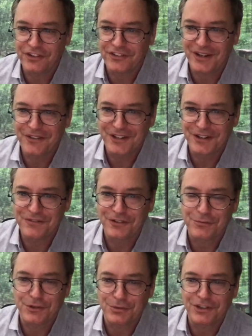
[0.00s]
to tell the
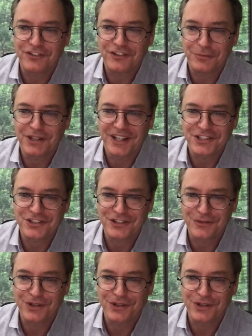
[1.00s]
difference between simulation